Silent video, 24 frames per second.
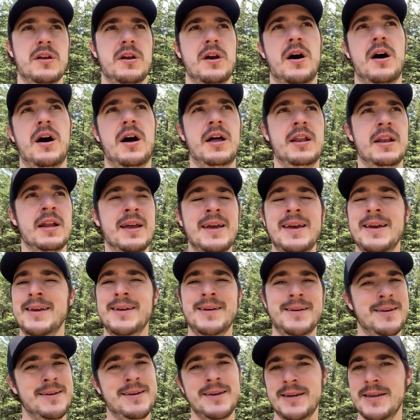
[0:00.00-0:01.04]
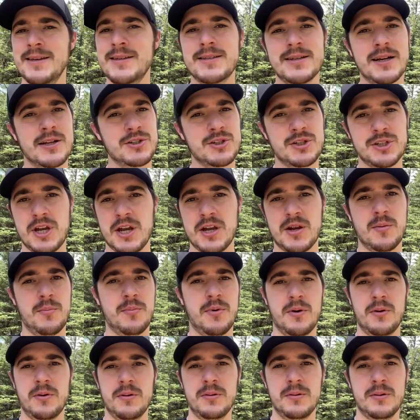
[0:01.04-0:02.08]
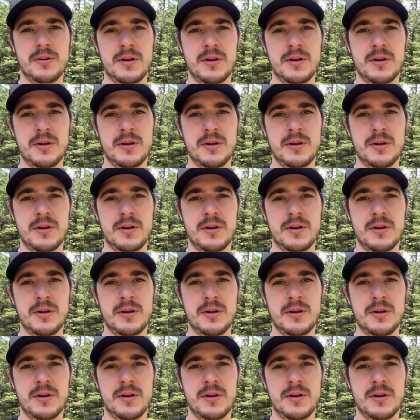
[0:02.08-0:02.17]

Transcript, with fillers: God, he's unshakable.